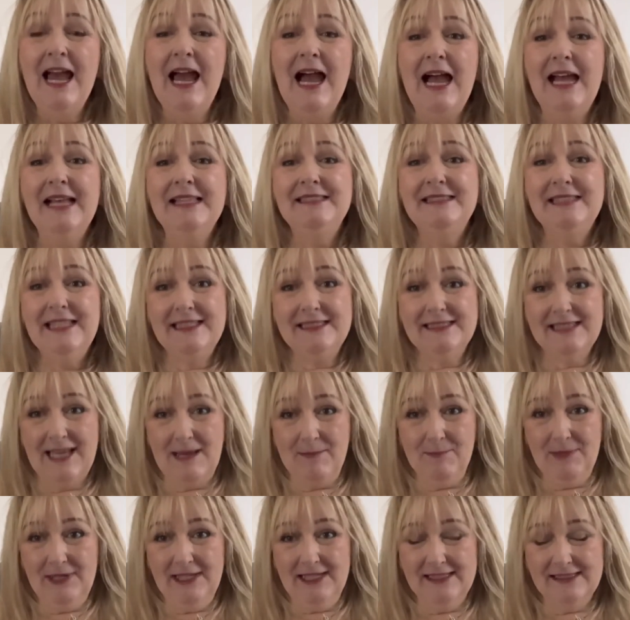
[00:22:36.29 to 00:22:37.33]
I did
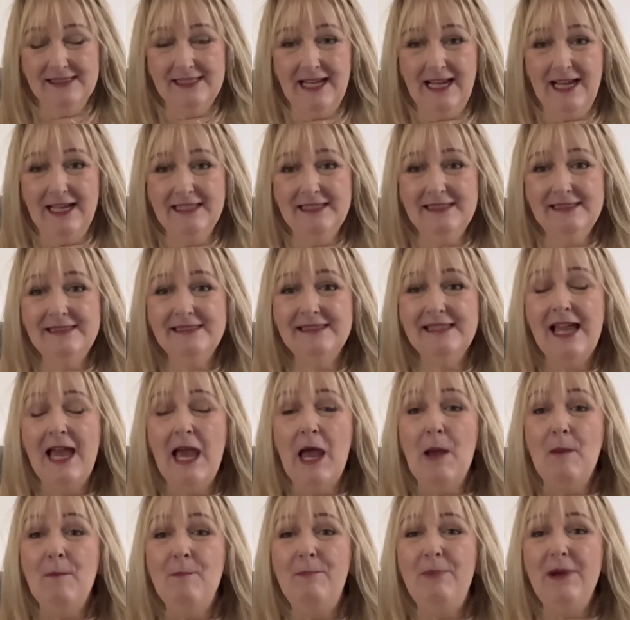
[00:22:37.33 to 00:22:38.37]
get monetized,
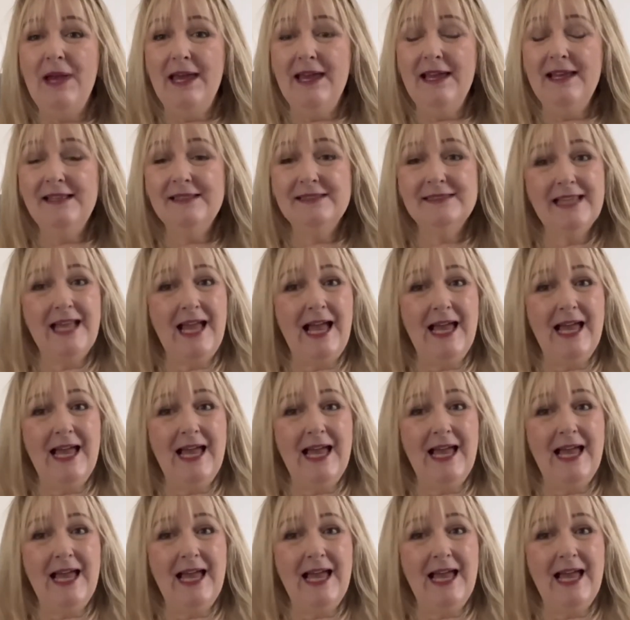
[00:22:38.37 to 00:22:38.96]
but